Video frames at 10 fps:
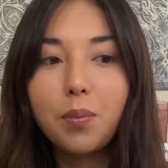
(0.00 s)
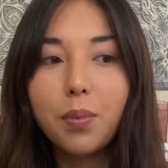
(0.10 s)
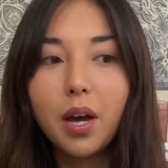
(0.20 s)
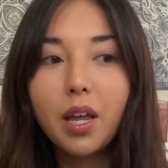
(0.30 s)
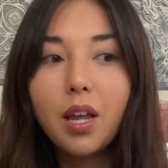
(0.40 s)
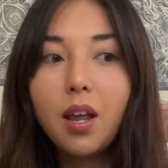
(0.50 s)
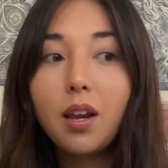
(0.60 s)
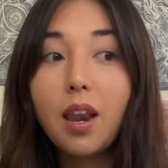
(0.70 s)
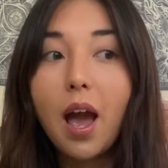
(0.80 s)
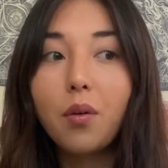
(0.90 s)
But
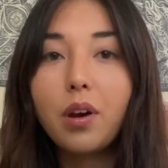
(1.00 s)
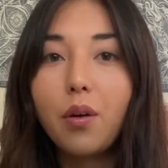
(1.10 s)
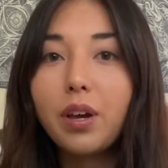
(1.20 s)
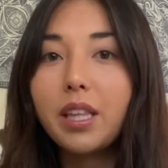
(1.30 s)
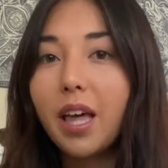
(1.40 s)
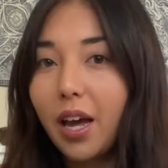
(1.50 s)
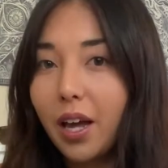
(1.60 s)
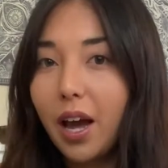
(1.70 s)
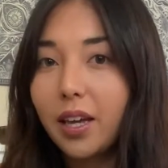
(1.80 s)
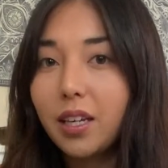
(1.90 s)
now knowing that
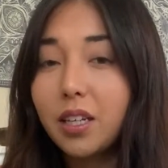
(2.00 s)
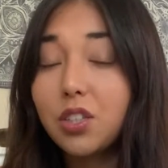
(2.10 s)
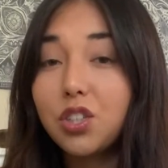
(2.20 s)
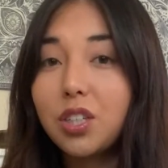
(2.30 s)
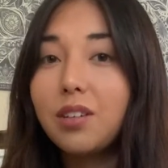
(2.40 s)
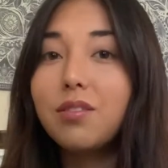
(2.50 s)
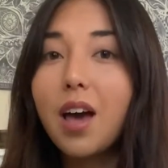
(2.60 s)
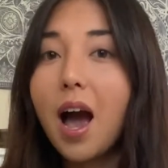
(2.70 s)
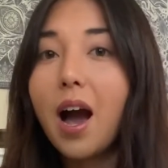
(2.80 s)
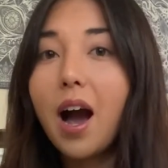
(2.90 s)
I can achieve
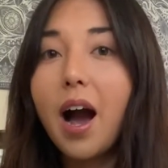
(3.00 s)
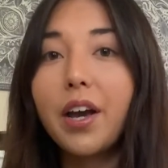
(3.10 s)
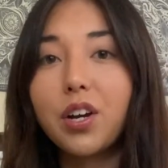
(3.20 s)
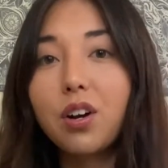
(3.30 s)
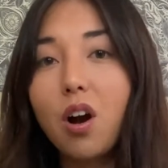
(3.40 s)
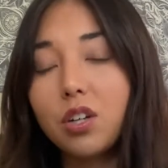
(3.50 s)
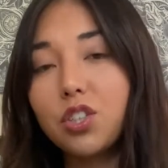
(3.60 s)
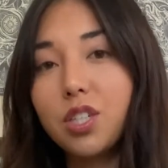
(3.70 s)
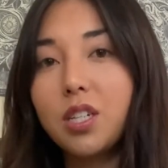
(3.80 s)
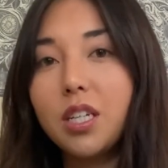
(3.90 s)
that higher
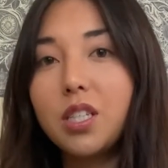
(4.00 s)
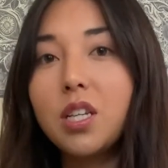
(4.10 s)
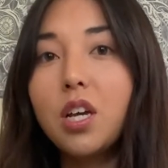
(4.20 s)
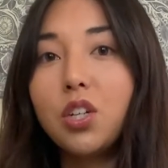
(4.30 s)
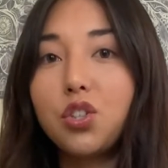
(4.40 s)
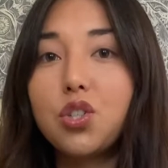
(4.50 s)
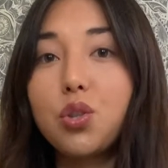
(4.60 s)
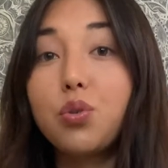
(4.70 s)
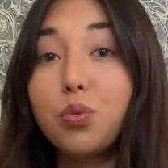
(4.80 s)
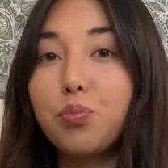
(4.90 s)
consciousness just
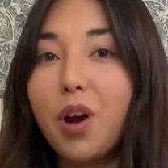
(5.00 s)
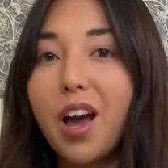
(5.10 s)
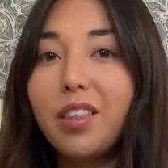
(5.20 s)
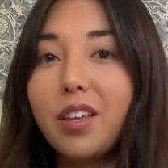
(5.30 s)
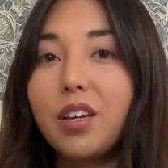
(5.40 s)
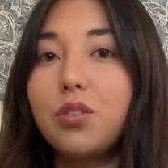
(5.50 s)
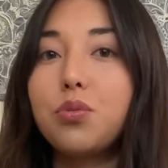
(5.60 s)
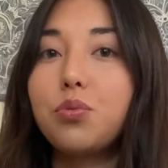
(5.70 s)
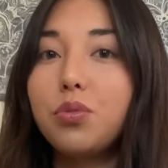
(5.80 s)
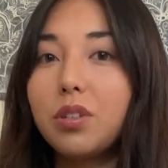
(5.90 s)
through breath is
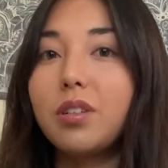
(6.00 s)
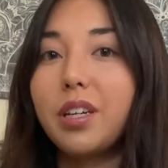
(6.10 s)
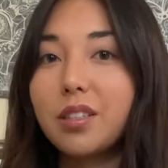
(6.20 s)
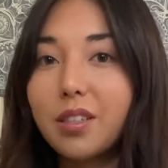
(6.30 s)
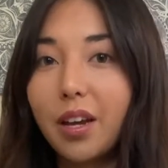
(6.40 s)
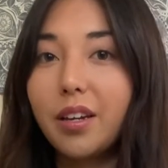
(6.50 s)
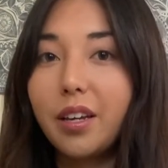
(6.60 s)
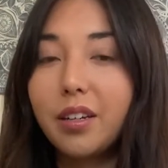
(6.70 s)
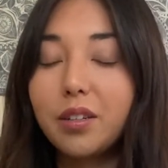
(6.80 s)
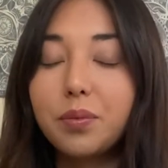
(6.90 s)
really
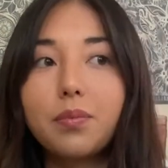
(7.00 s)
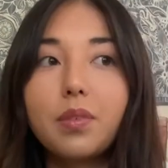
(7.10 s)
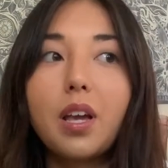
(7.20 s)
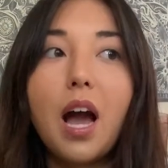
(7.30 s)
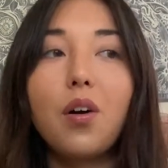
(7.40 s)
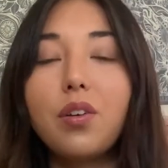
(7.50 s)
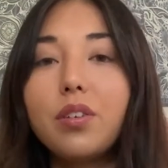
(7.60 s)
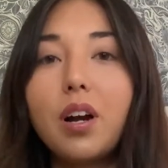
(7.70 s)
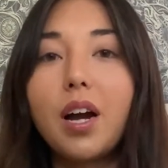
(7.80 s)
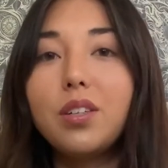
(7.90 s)
exciting. However,
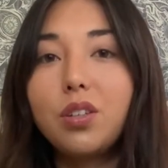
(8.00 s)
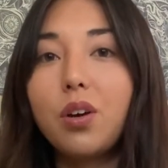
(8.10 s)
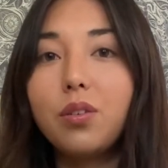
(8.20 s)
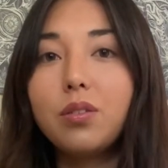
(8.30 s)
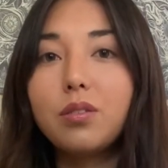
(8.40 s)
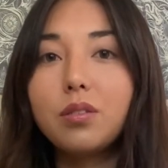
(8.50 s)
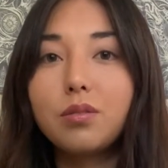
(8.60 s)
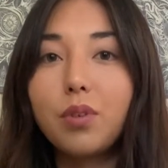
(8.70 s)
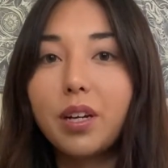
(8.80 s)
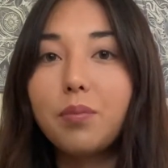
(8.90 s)
I don't
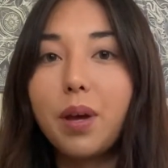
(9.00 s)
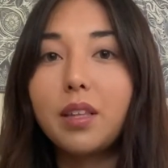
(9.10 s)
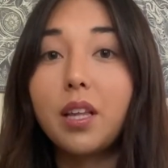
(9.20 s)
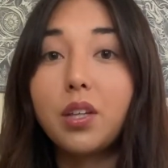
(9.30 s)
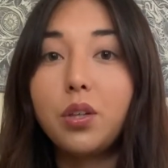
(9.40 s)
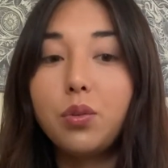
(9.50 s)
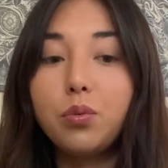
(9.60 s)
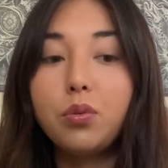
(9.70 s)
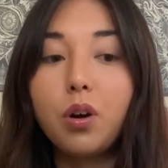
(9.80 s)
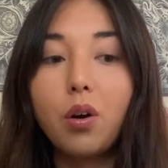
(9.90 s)
recommend that you
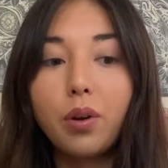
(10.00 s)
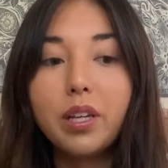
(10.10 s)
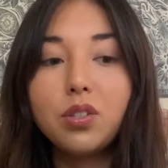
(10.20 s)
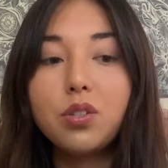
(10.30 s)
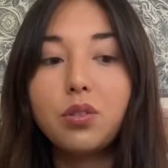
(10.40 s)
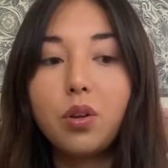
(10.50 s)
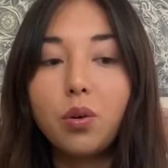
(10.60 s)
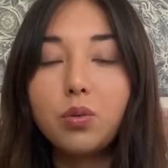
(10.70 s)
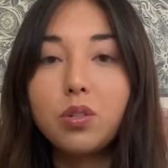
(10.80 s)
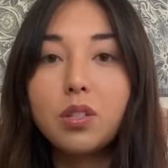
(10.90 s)
go into
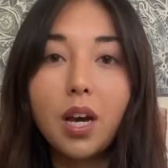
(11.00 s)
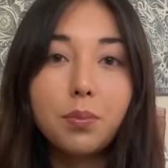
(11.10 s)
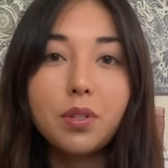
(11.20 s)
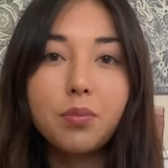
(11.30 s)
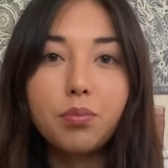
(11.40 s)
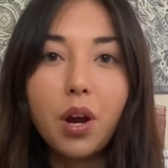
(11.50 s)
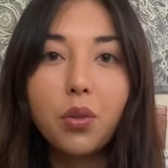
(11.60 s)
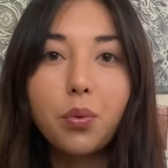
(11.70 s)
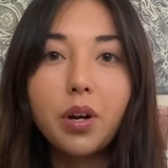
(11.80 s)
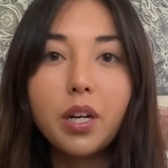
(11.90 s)
those types of breath
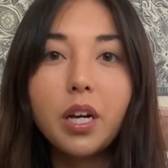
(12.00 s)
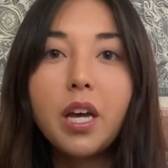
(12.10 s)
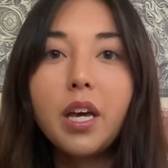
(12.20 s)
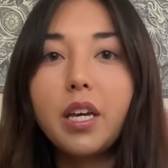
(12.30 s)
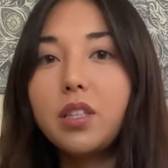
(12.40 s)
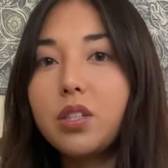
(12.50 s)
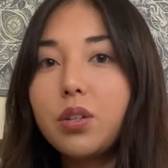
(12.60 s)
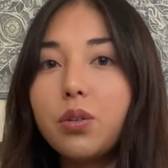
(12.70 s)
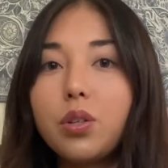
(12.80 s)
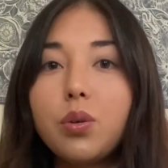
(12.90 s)
work
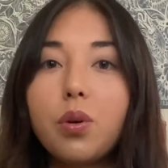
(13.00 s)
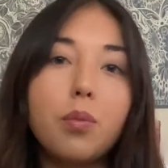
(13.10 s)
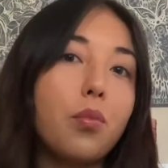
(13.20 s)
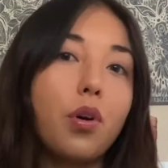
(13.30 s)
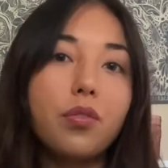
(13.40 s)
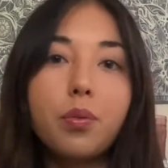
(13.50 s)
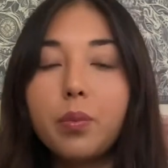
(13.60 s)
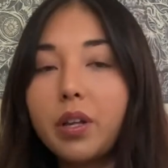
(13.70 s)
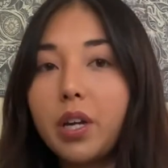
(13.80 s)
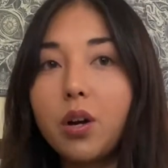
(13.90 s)
until you are more
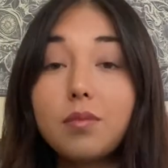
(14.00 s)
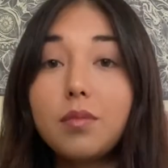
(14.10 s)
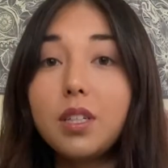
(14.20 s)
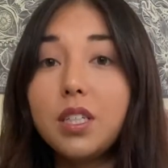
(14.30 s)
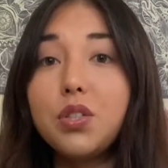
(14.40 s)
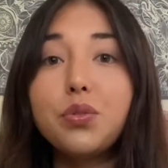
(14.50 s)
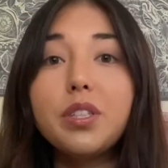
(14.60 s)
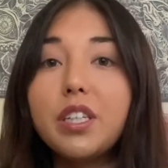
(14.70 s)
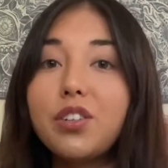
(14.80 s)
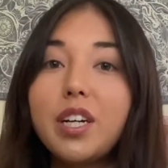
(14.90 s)
familiar. It's
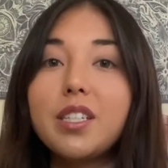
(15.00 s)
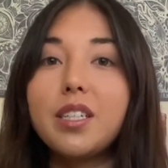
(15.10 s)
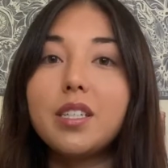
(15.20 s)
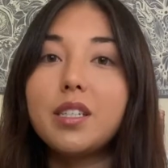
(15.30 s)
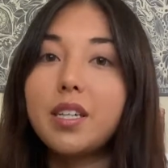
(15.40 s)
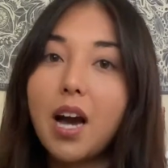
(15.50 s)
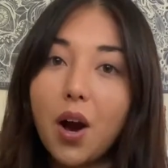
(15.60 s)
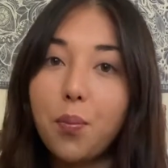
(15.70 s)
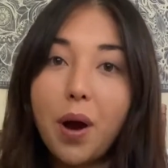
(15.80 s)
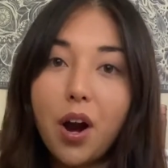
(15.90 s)
really crazy to see how
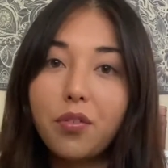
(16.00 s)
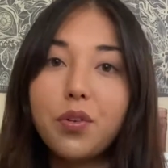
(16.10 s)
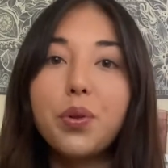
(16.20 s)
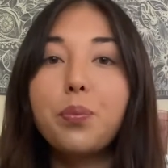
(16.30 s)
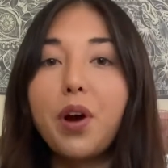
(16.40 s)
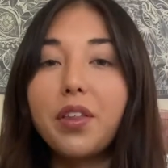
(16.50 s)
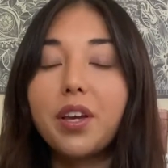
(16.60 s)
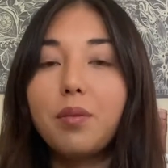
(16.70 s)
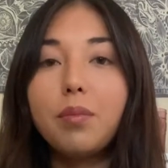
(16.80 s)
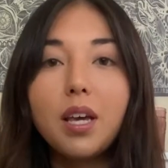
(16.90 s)
powerful the breath
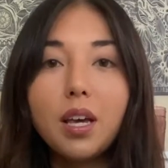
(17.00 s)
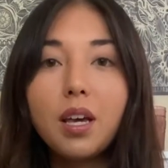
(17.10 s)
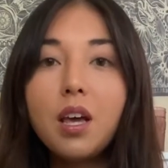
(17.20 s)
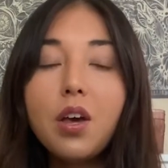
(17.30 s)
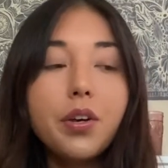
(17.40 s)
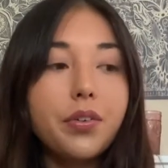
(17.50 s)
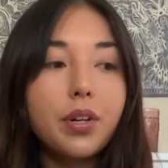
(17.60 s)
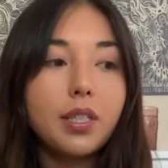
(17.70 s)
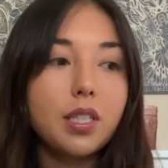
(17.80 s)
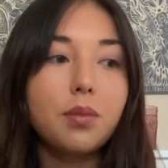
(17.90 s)
can be. For
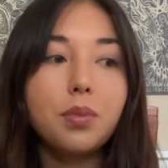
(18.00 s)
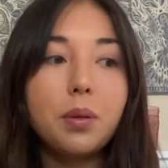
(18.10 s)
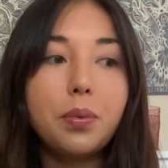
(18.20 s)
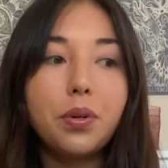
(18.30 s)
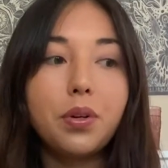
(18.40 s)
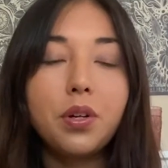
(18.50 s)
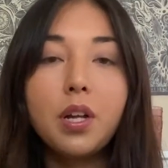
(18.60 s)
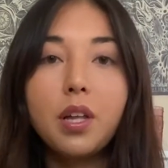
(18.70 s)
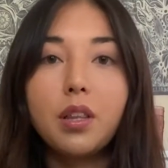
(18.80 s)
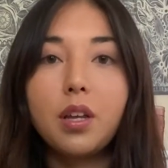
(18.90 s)
some people,
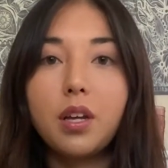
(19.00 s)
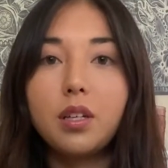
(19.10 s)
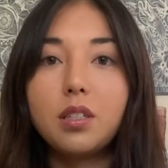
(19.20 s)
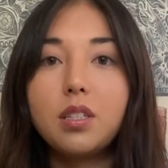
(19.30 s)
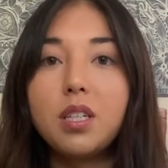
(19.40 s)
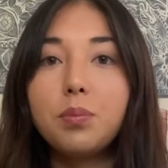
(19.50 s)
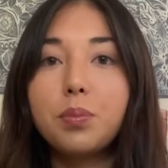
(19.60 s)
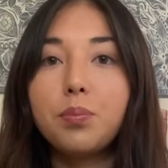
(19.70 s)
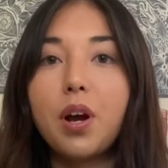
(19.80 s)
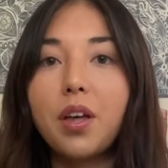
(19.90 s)
the deep
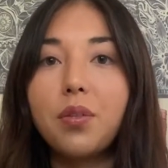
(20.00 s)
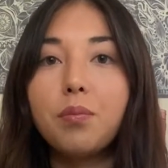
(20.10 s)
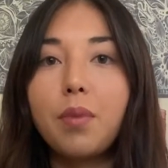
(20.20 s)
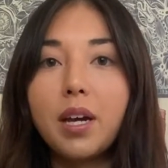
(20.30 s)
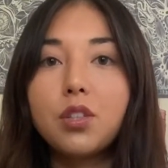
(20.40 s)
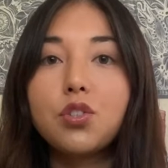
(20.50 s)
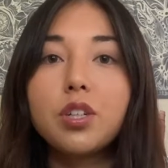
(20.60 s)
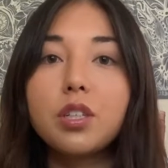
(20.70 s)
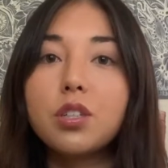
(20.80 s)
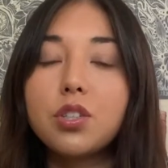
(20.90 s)
breath might
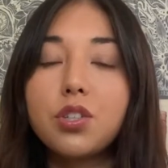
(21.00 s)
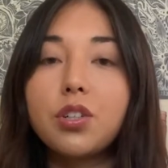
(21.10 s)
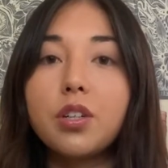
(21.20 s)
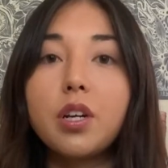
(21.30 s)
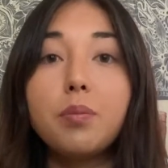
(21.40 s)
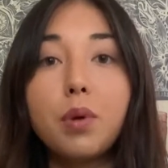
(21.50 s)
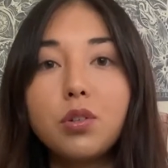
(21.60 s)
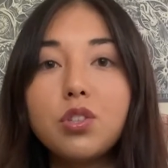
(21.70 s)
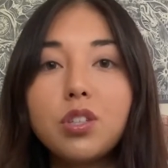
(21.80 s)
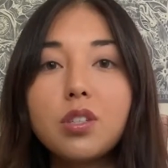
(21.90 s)
trigger certain
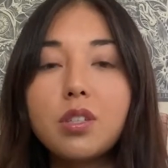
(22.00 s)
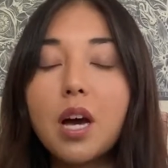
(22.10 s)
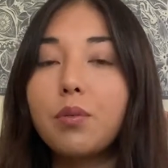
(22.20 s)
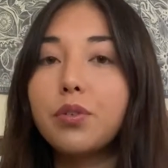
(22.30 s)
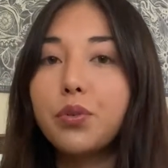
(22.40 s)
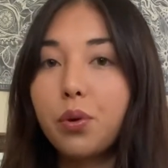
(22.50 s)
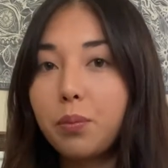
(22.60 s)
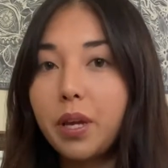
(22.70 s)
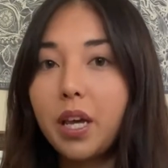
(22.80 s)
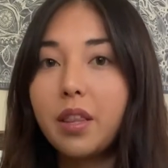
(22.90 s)
emotions that were
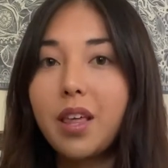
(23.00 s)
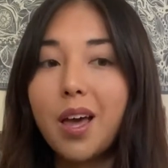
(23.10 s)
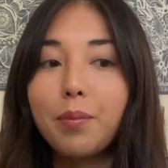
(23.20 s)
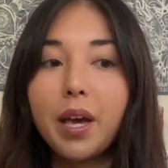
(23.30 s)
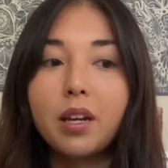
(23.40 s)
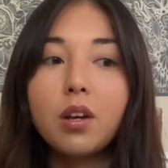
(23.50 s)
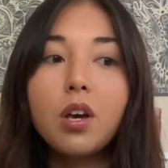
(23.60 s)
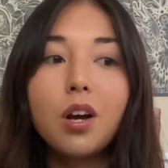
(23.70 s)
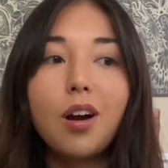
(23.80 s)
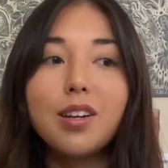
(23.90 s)
dormant in them and
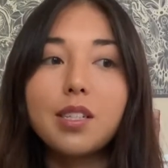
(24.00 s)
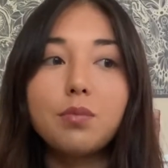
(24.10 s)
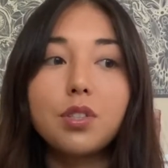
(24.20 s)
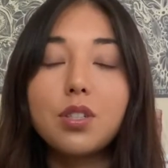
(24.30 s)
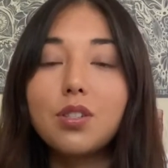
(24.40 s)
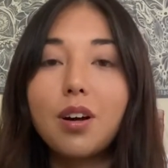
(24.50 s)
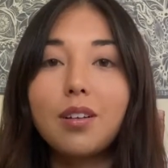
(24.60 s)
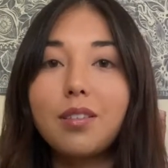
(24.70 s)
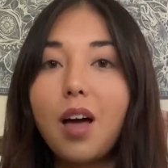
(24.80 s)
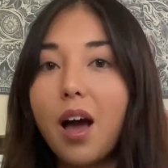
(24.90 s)
cause them to
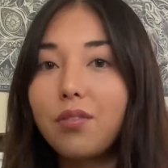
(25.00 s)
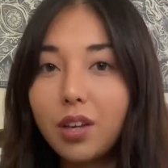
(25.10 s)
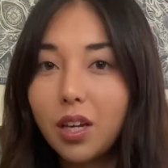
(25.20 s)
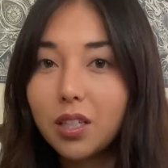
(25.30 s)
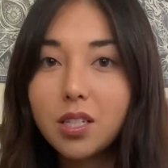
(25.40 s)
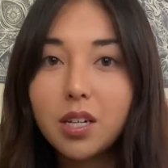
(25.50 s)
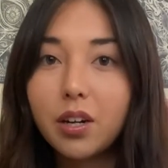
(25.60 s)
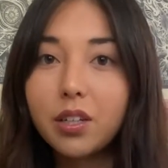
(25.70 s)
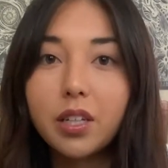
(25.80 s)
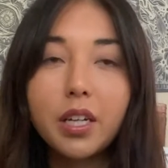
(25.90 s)
start laughing
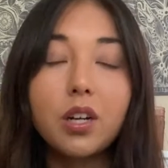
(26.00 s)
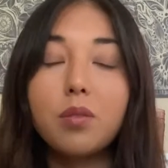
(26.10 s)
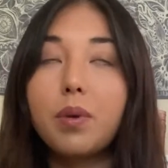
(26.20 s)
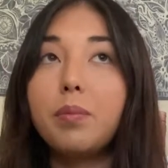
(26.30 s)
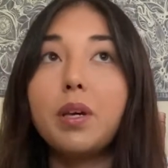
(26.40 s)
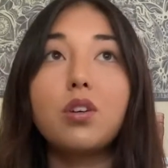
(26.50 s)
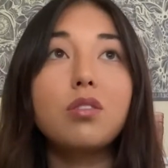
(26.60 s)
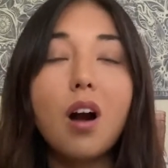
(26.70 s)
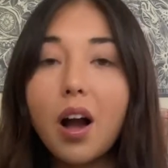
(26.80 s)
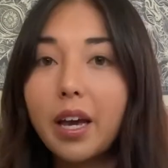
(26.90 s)
hysterically or maybe
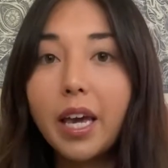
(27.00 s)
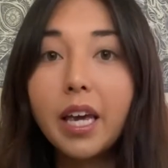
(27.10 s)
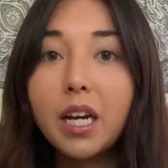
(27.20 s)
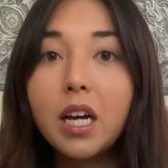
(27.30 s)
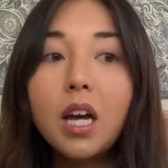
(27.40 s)
crying.